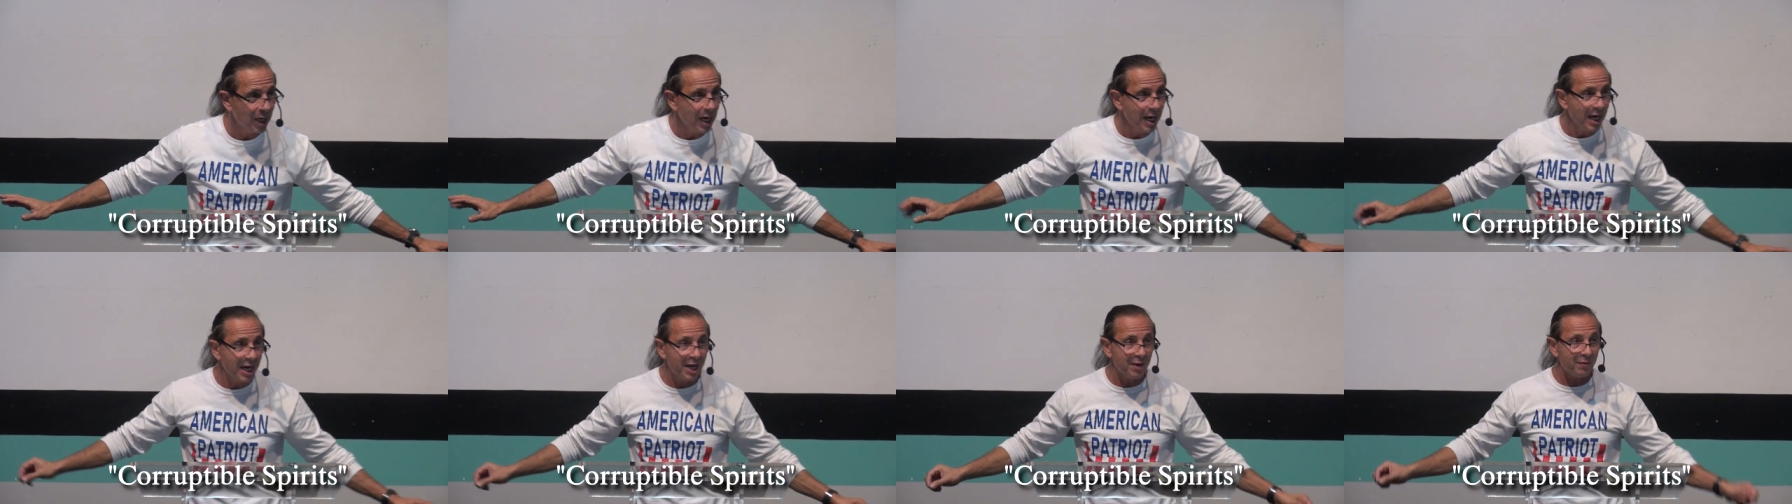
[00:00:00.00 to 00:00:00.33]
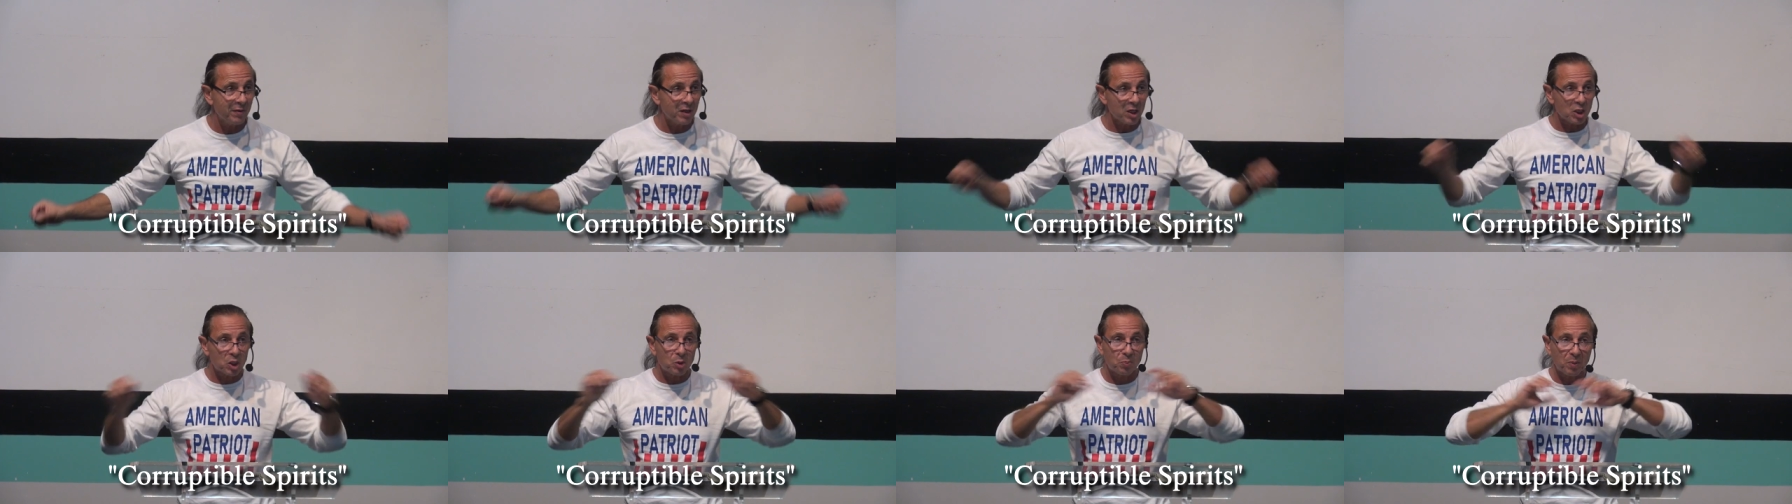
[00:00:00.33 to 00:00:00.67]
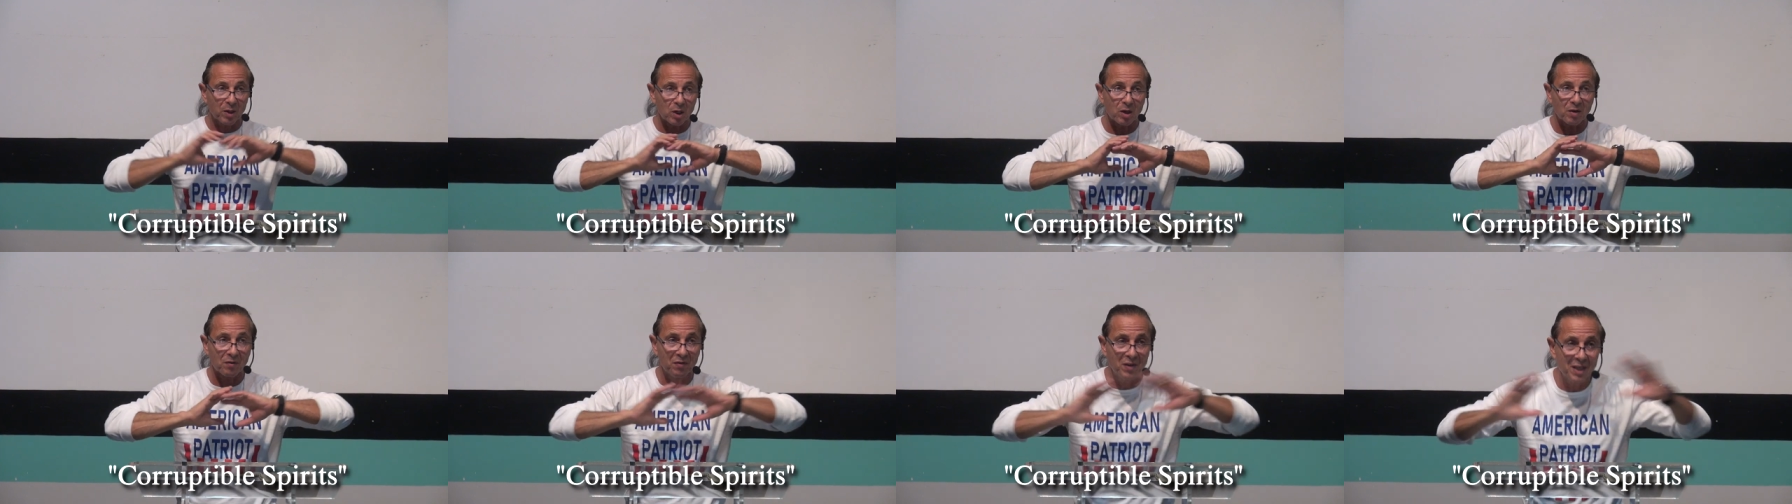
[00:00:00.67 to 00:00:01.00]
Even the
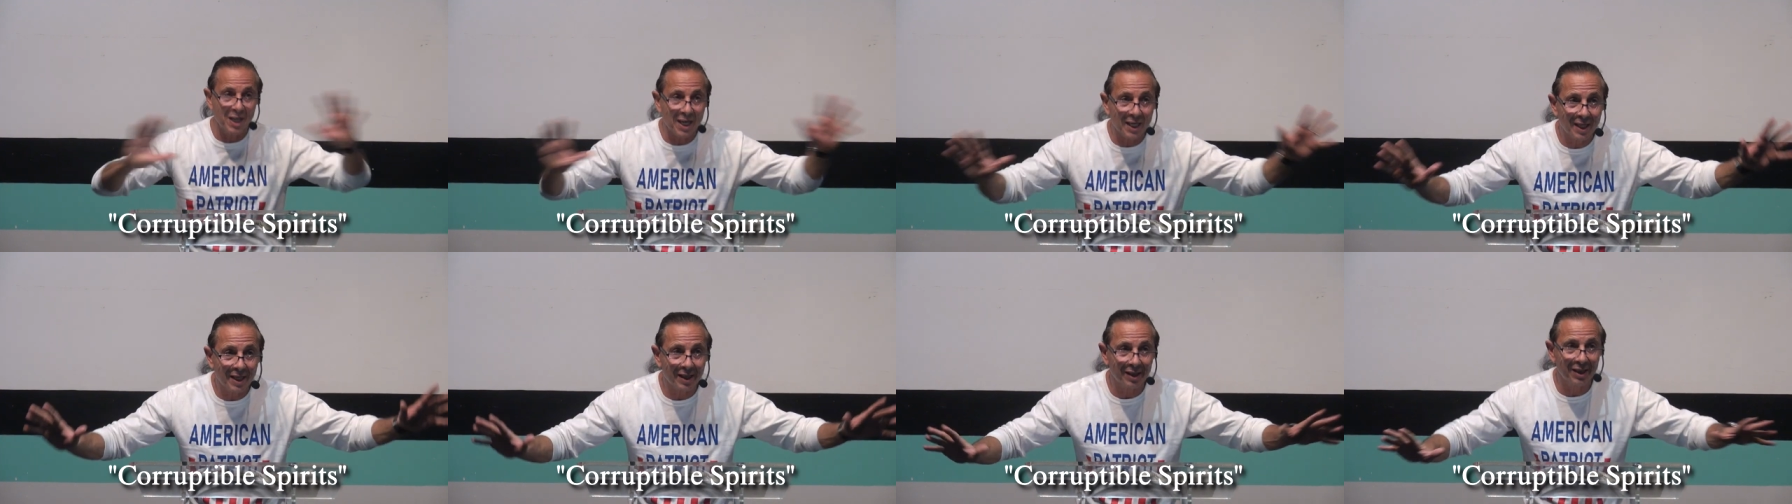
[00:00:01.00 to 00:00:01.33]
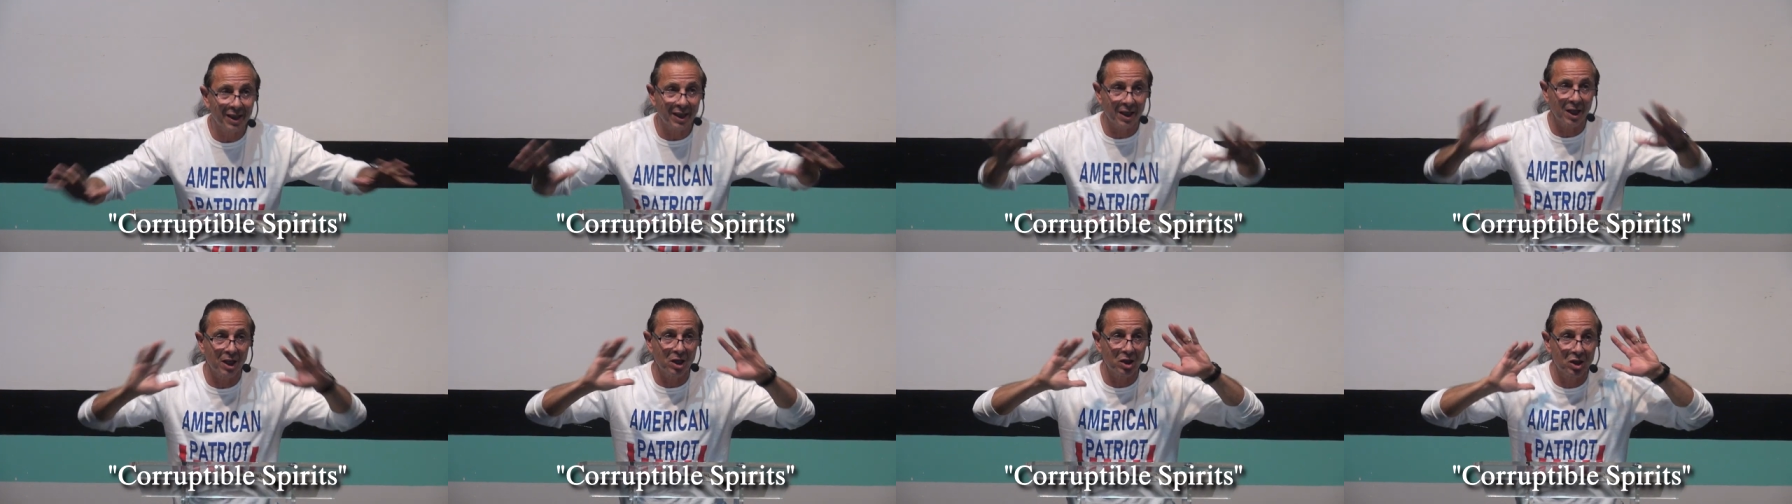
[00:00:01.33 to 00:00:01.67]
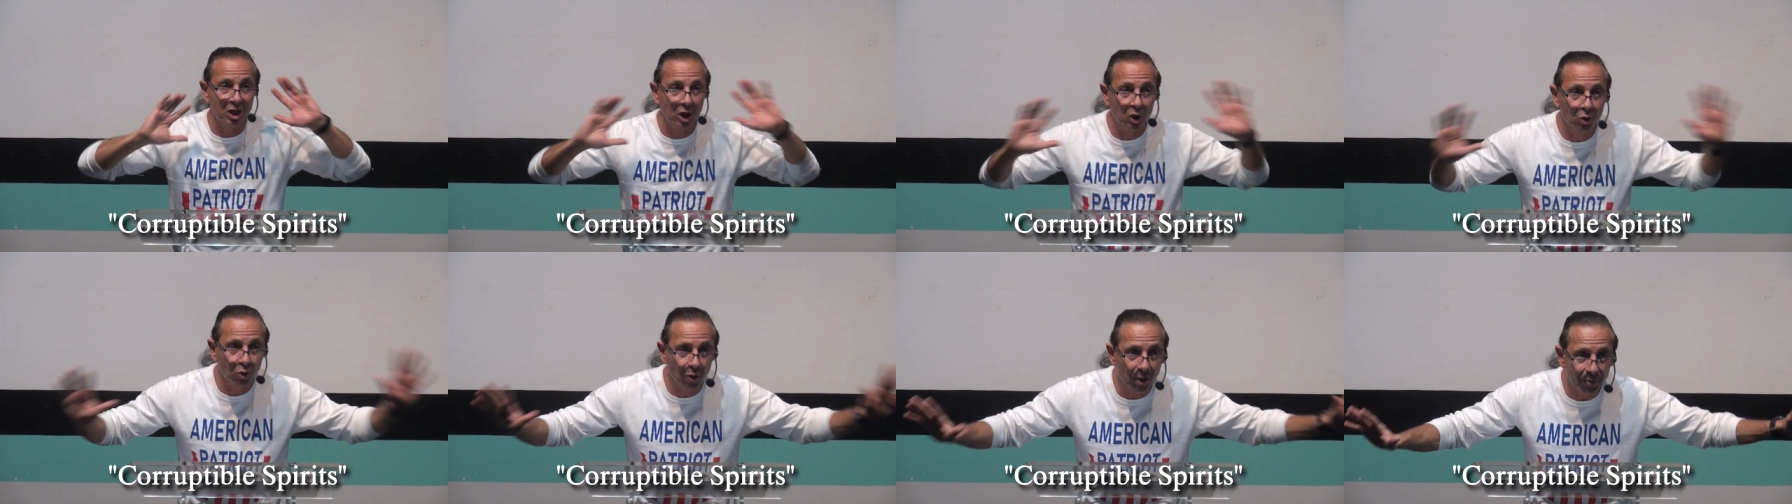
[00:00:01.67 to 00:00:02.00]
spirit of nicotine is
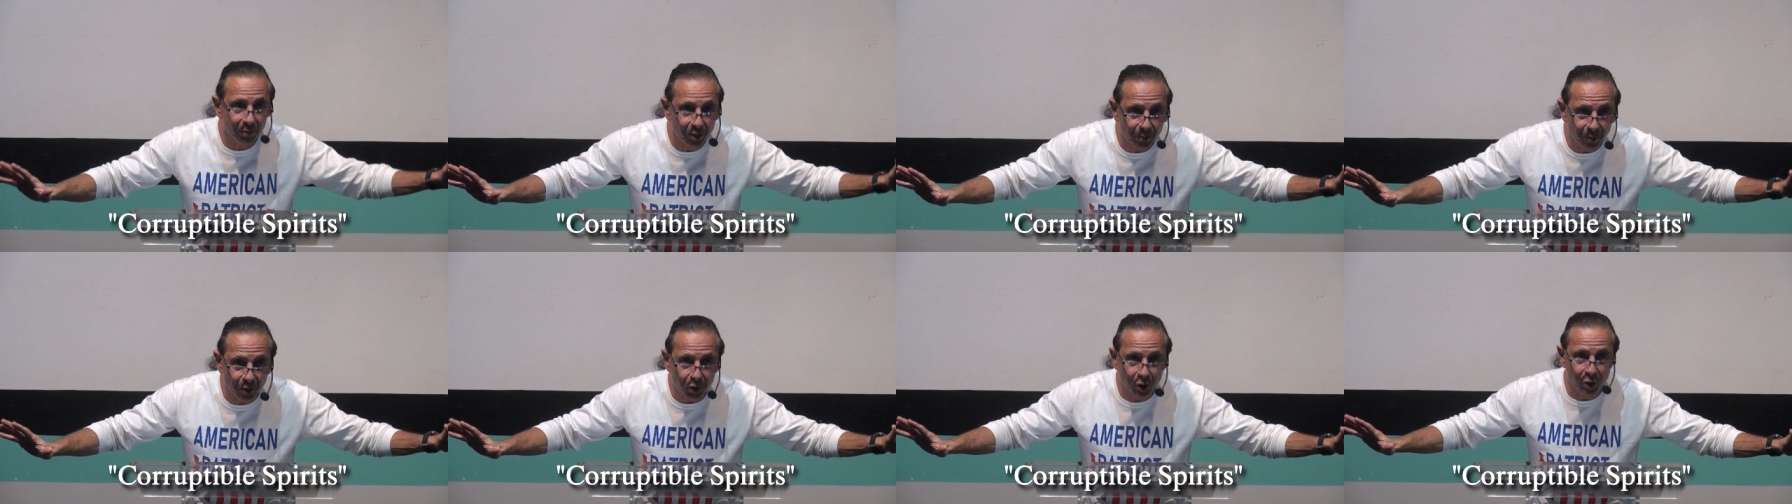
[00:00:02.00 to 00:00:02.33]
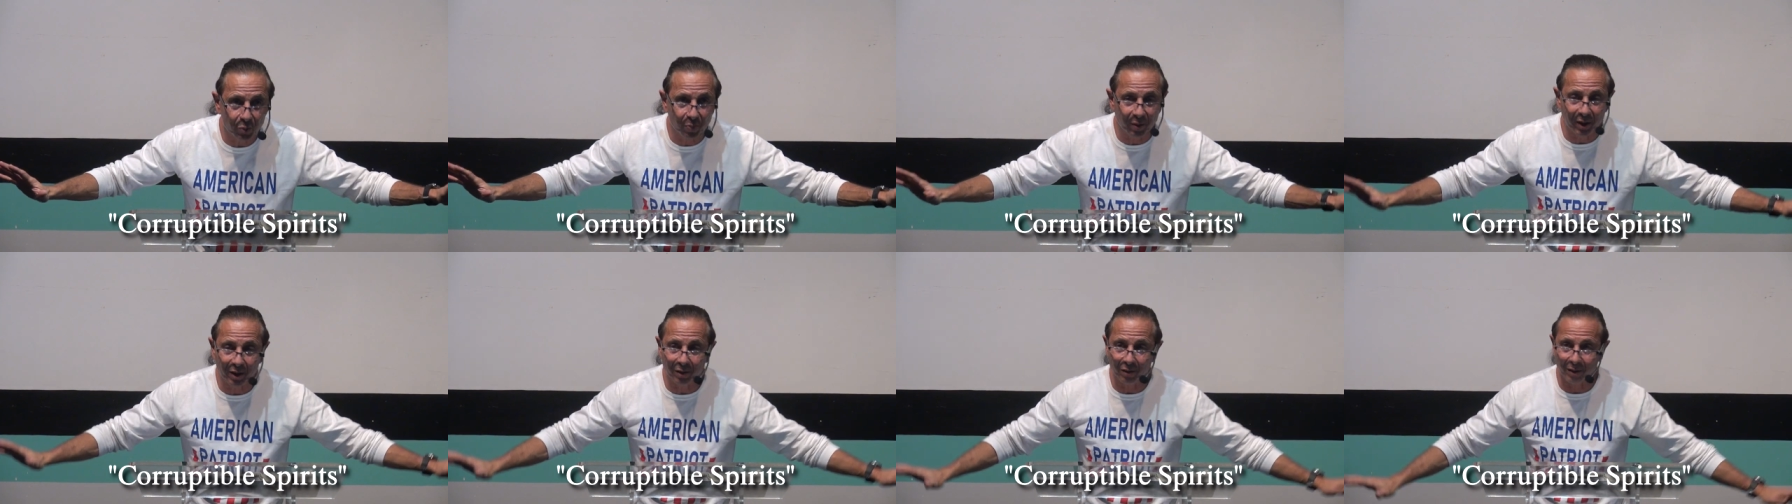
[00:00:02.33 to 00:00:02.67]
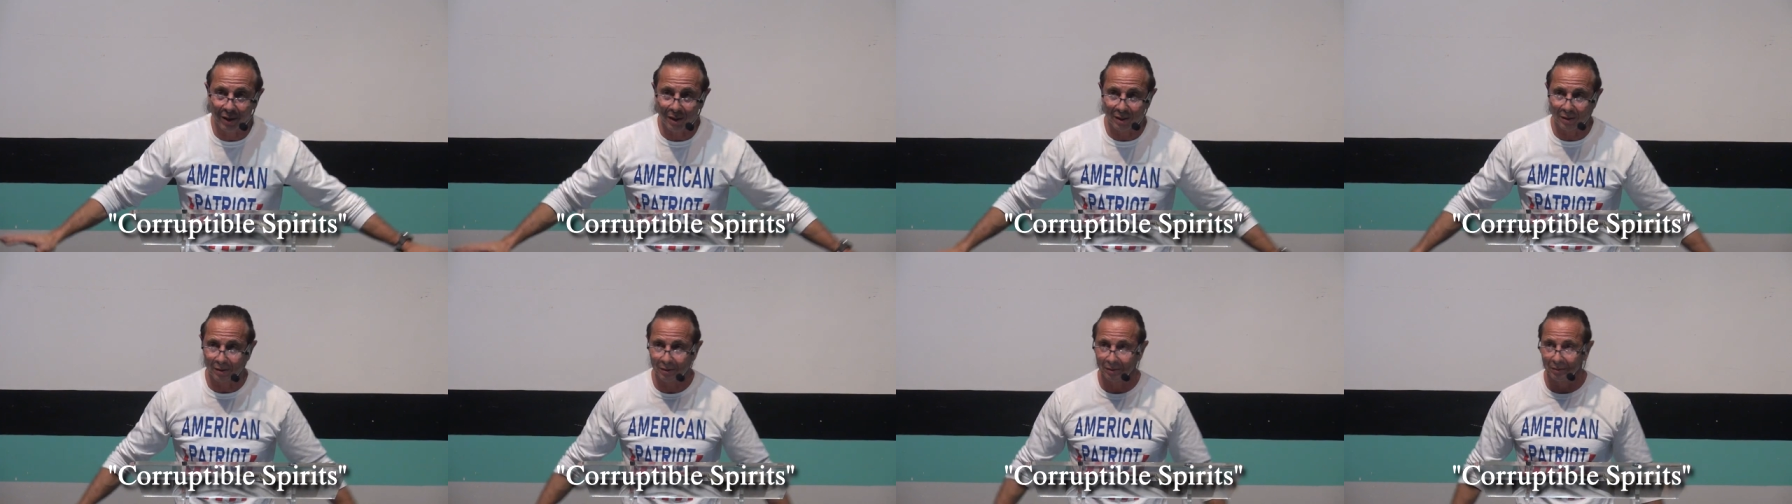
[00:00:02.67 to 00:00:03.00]
a corruptible spirit.